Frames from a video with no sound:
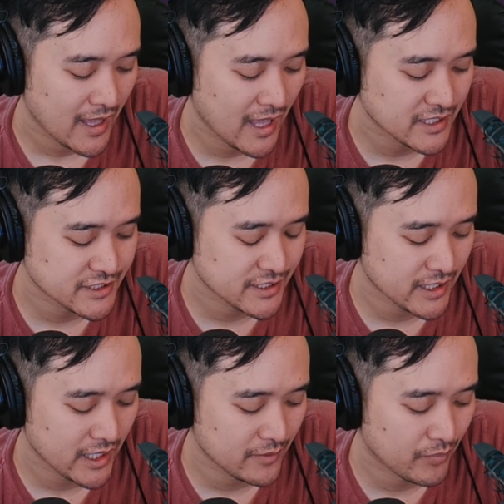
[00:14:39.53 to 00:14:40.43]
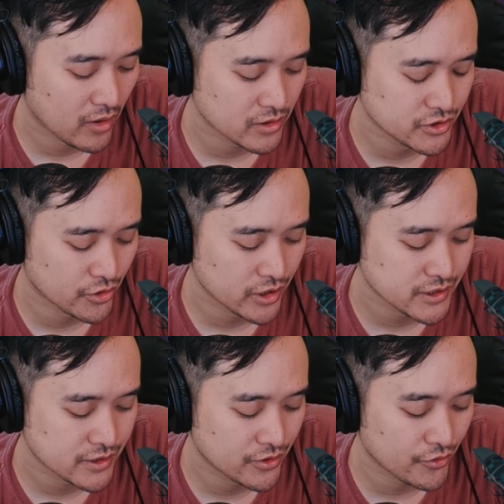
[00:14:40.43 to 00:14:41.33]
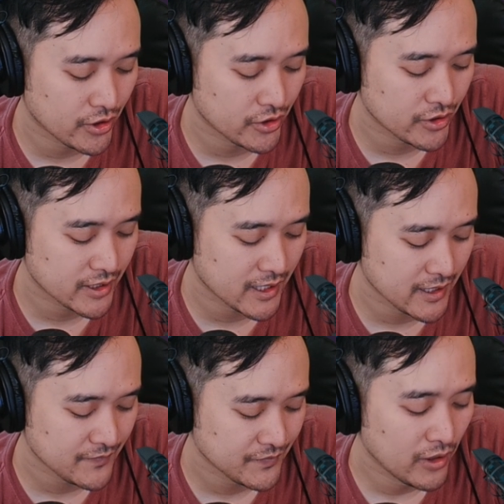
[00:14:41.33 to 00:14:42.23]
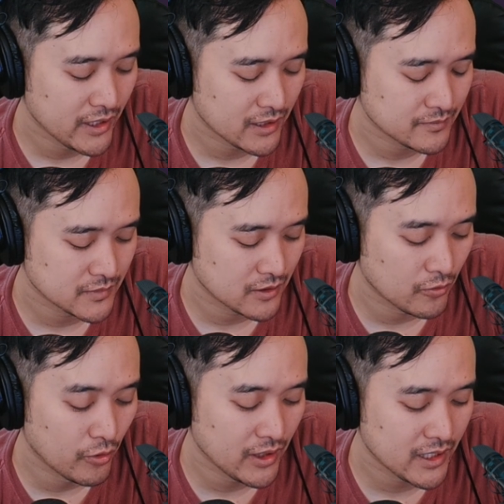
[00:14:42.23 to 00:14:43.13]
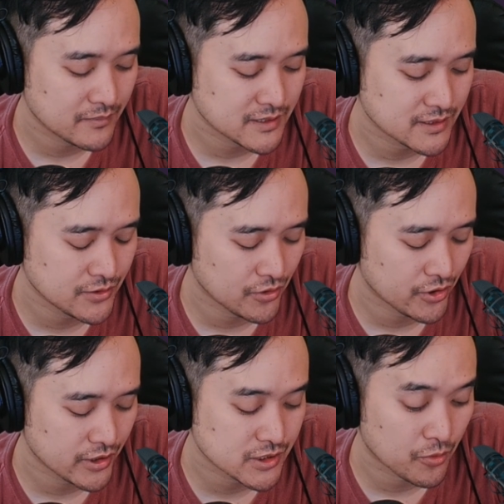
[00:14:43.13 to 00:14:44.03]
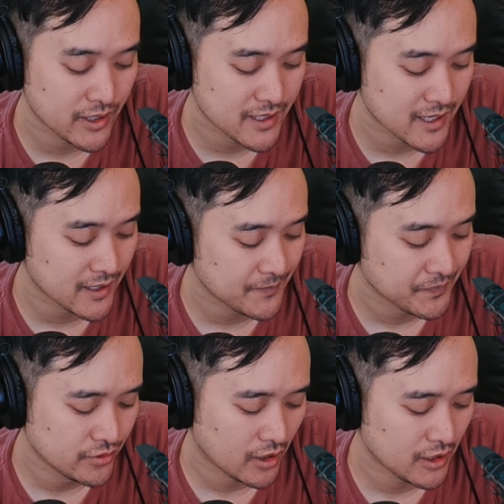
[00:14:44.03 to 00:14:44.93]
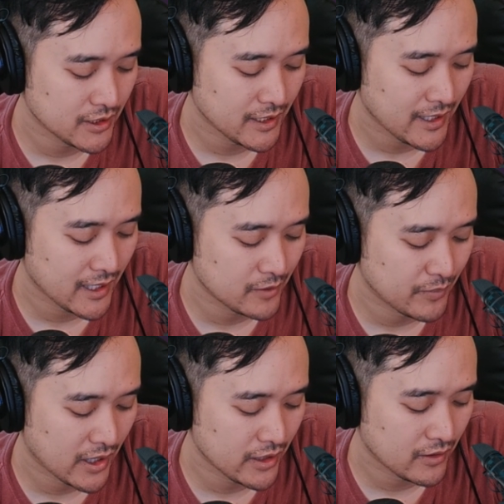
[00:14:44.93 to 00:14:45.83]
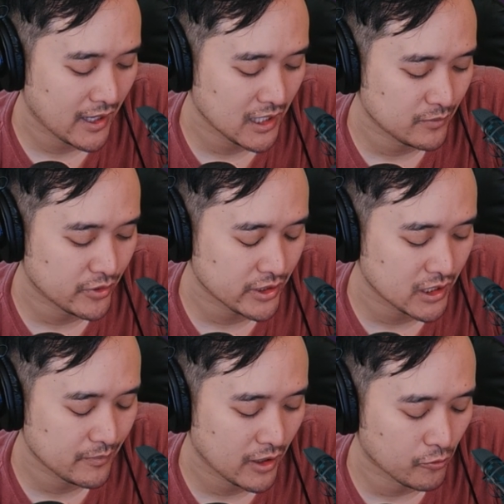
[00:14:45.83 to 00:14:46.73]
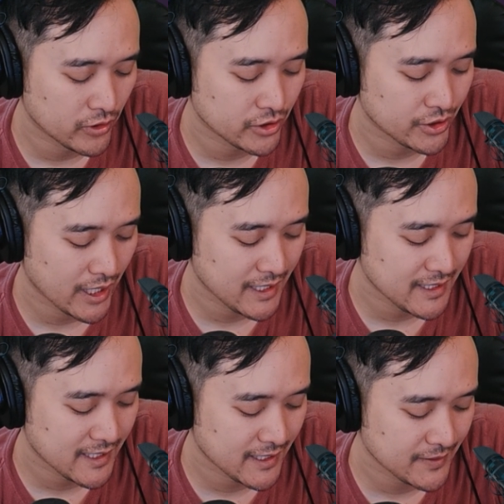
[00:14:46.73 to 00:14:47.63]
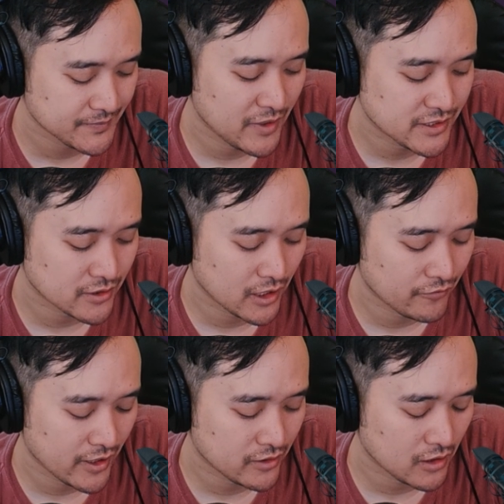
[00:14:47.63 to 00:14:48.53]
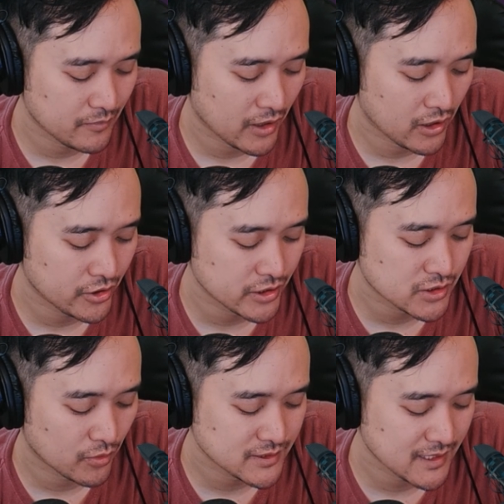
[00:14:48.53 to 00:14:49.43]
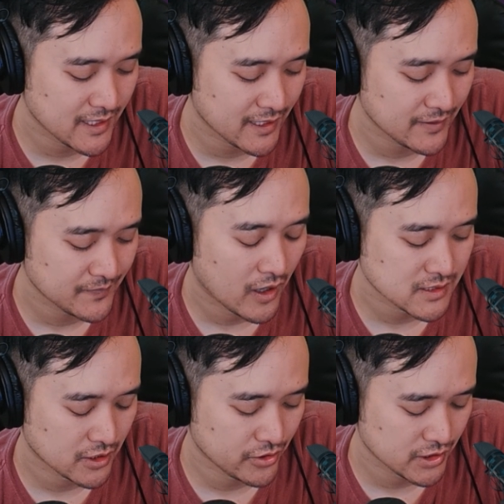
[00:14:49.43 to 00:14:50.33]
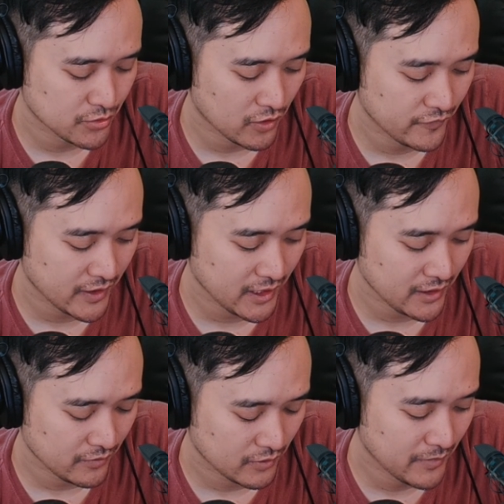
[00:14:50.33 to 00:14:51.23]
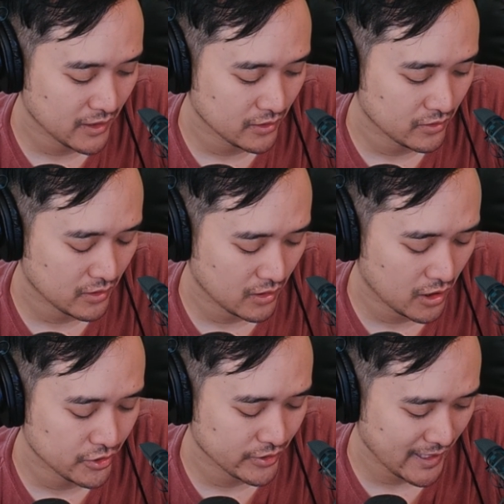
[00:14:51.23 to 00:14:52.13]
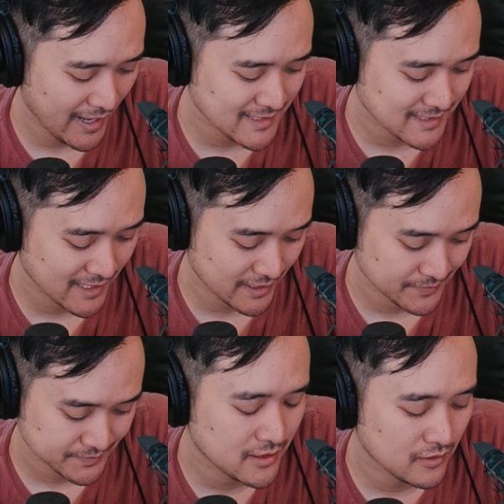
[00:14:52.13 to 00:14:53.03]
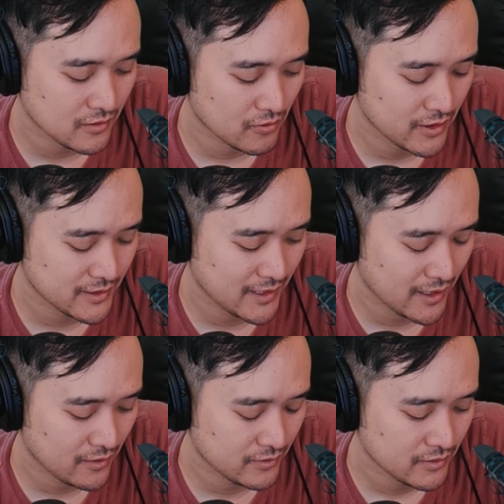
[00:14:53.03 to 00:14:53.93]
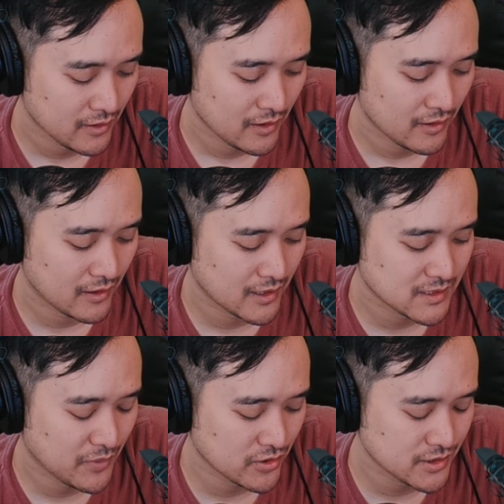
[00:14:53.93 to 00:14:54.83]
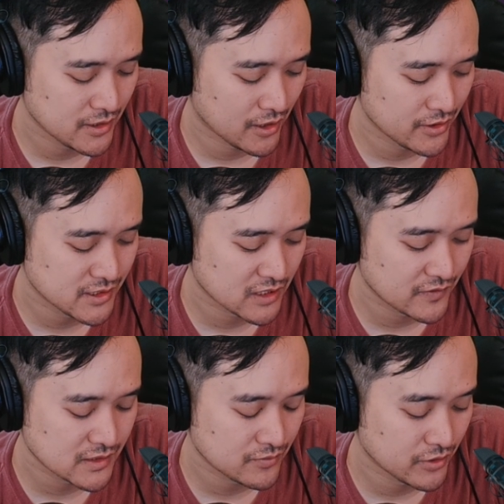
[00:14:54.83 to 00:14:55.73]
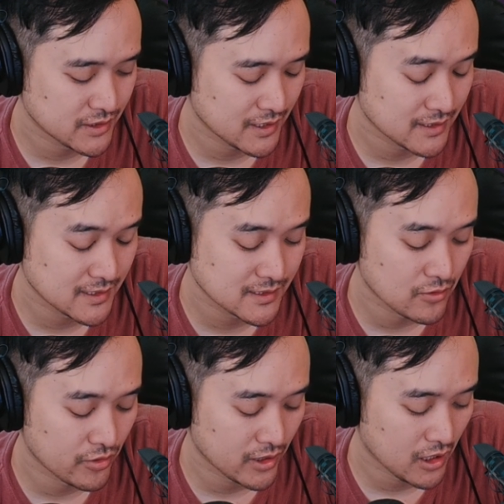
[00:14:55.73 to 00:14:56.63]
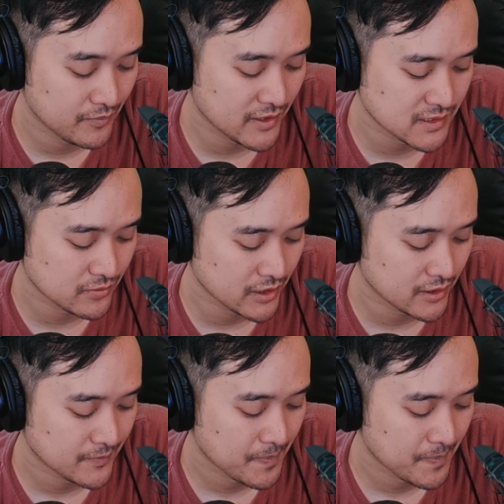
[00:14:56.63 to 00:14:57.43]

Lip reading: SGA and Paul George 300k, Williams 220k, Drew Holiday, Adebayo, Halliburton about 180k, Mitchell and Randall about 120k, Fox 112k, LaMelo 108k, still going down as opposed to the other servers, which his is going up this week.